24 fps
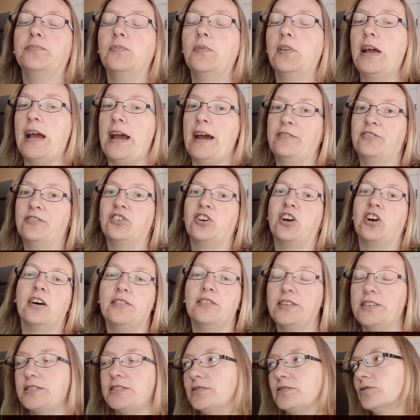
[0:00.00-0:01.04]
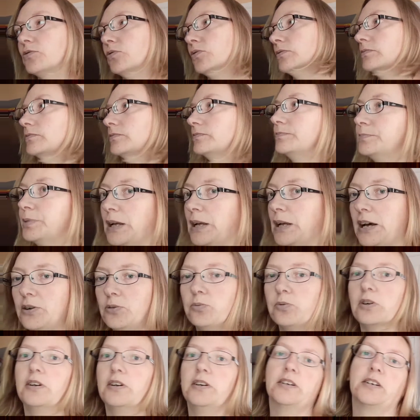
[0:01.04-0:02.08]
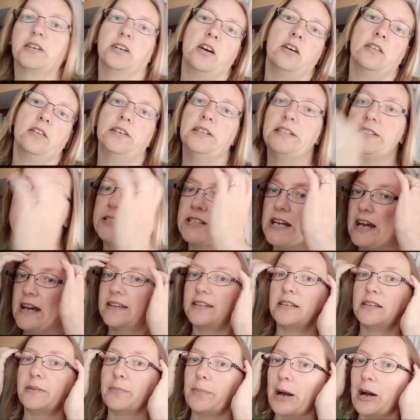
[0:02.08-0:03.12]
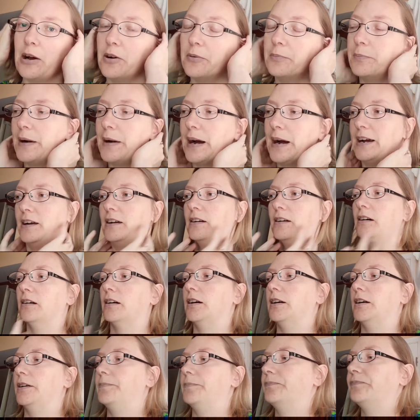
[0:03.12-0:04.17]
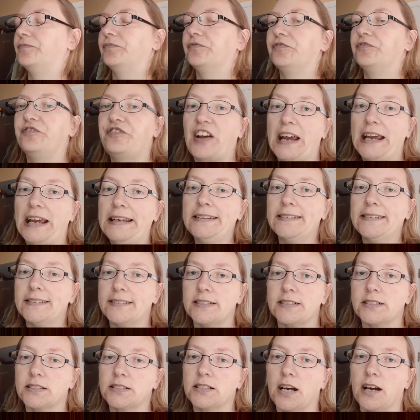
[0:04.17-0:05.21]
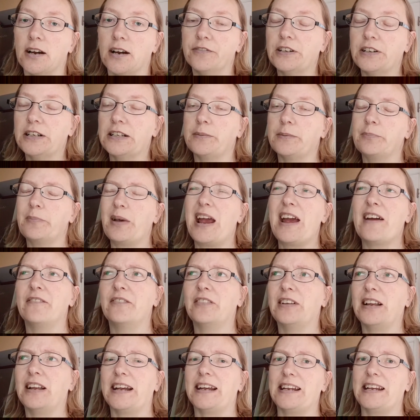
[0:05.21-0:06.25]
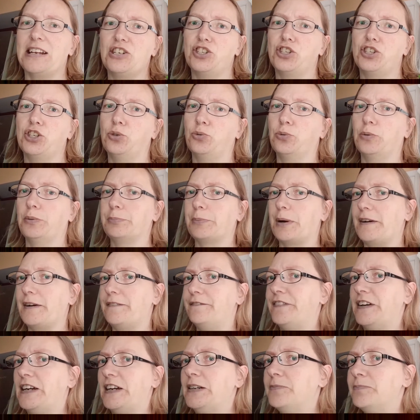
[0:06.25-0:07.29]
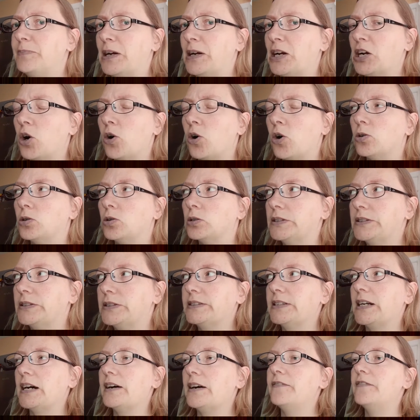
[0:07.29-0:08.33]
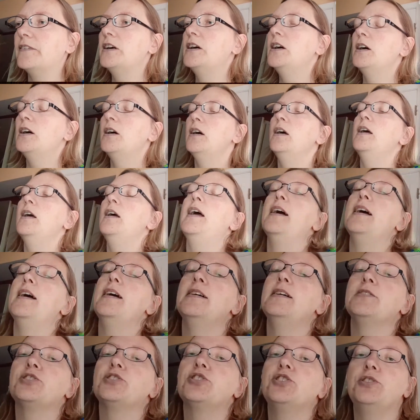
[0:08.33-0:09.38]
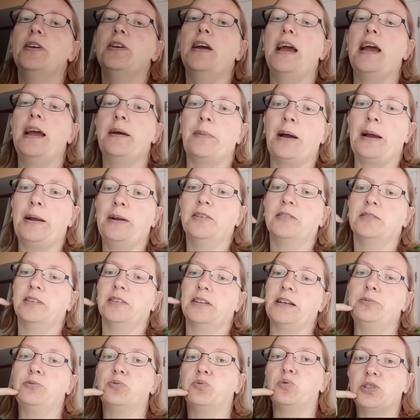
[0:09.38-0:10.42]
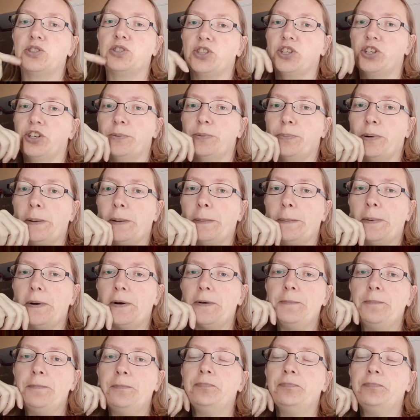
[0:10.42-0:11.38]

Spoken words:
after all this blood work and all these tests about my, veins and stuff, because I'm having, like, issues with my feet being cold and stuff, and my lips will turn purple.